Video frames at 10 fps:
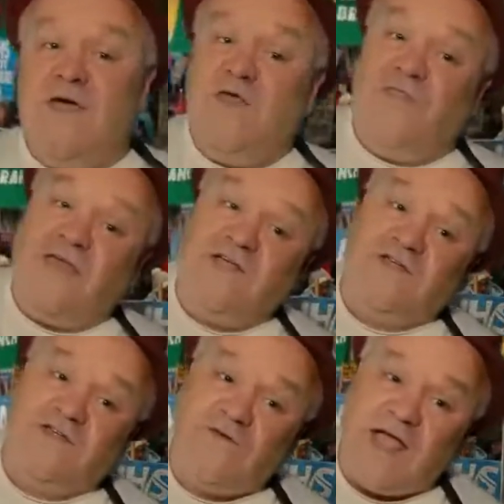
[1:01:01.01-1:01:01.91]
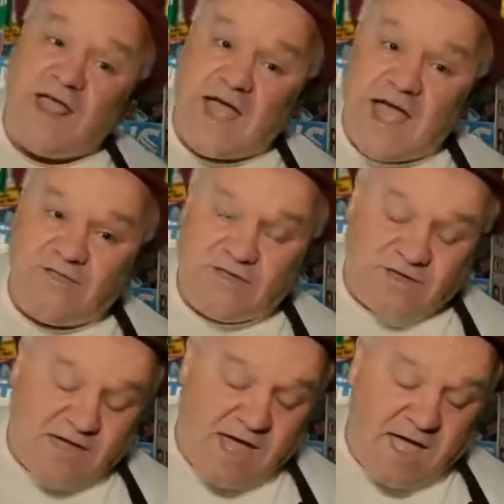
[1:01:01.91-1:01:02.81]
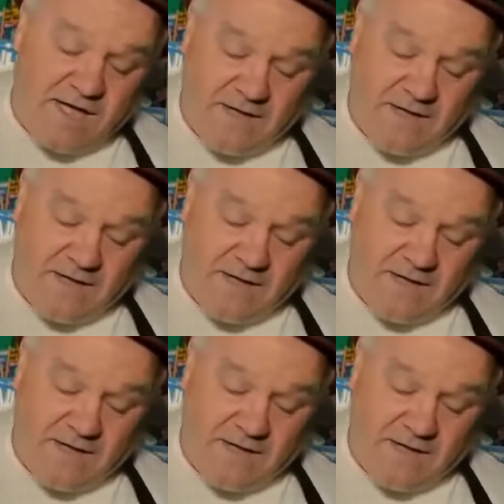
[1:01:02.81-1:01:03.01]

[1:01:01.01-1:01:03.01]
Think straight, educate,